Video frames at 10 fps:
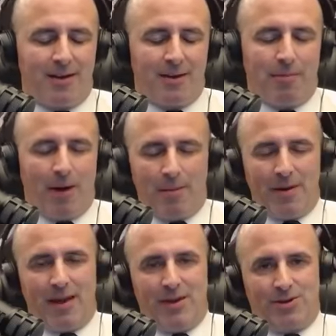Bummer
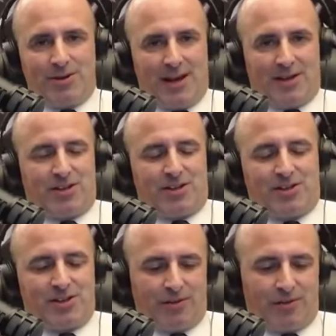that USAC's
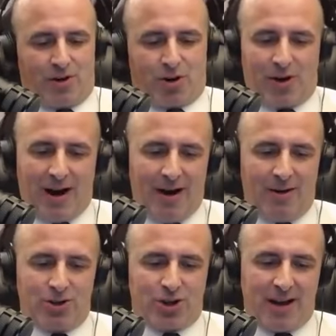Silver Crown
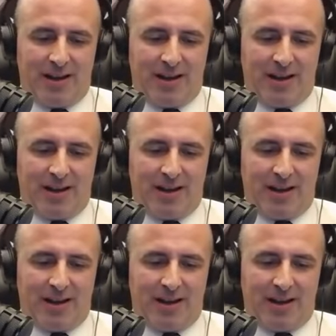tried to